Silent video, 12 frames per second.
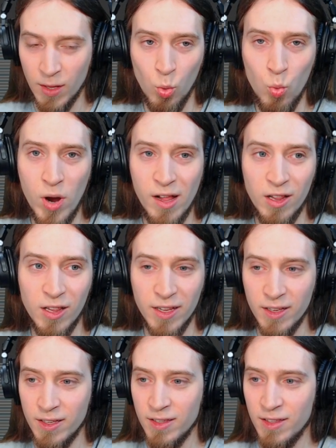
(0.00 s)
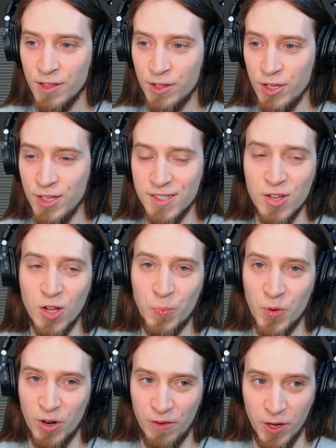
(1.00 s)
Well, it's not
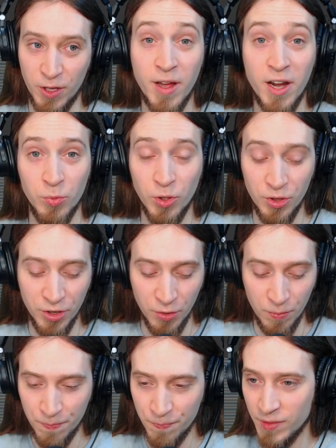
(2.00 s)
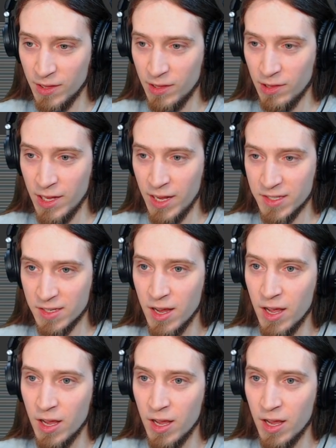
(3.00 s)
perfect, but it will do. Let's